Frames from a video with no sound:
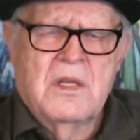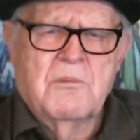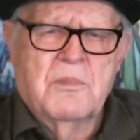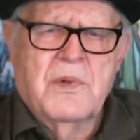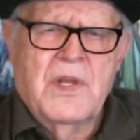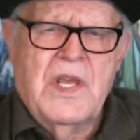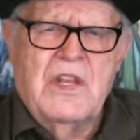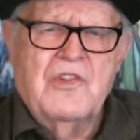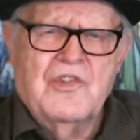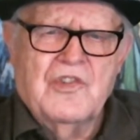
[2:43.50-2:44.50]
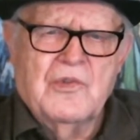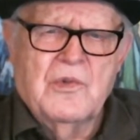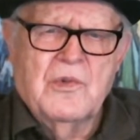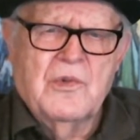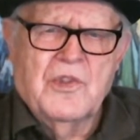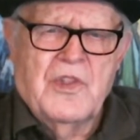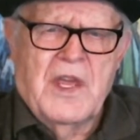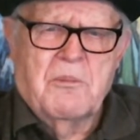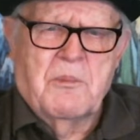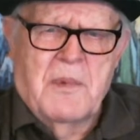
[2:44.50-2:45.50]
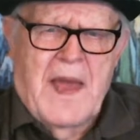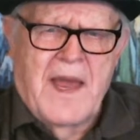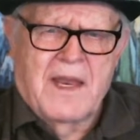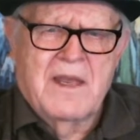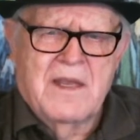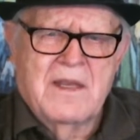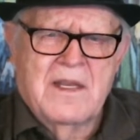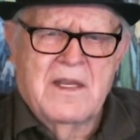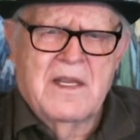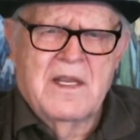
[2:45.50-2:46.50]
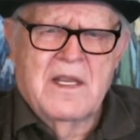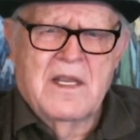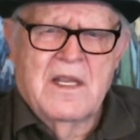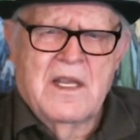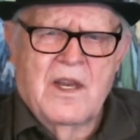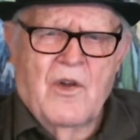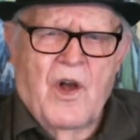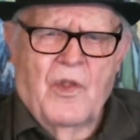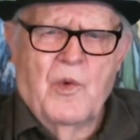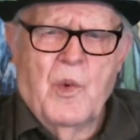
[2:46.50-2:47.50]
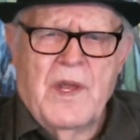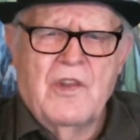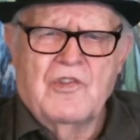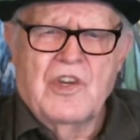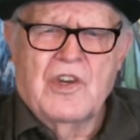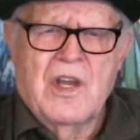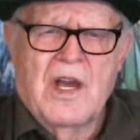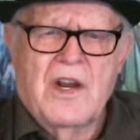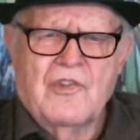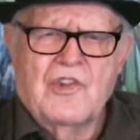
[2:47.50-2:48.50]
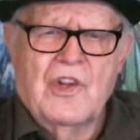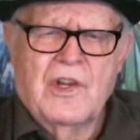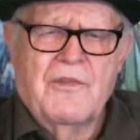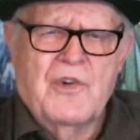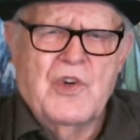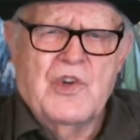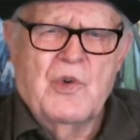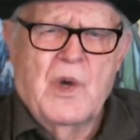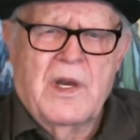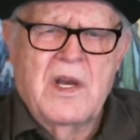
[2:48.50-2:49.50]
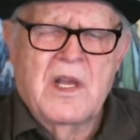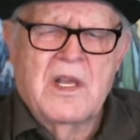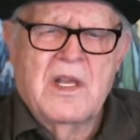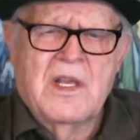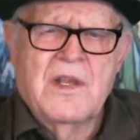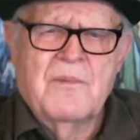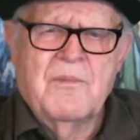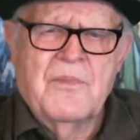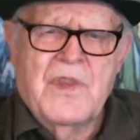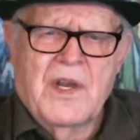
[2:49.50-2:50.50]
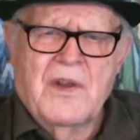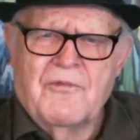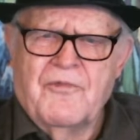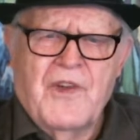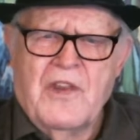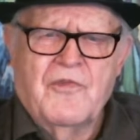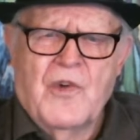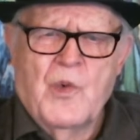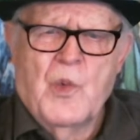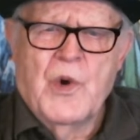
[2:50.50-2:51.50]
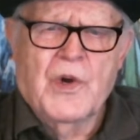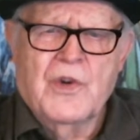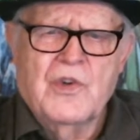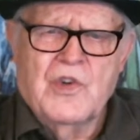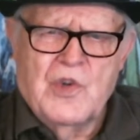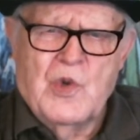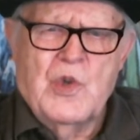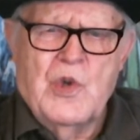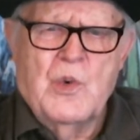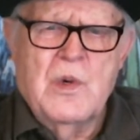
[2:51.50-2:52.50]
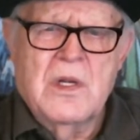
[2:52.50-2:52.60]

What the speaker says: please think back in all the ways that God has delivered you and done a faithful work to you.